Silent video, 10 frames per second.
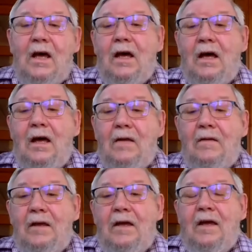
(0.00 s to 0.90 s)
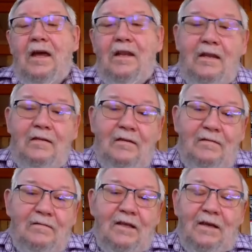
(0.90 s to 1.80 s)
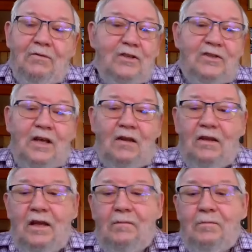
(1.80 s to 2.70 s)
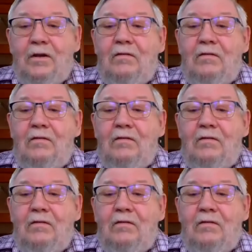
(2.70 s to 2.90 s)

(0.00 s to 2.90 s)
and then it was a solid number.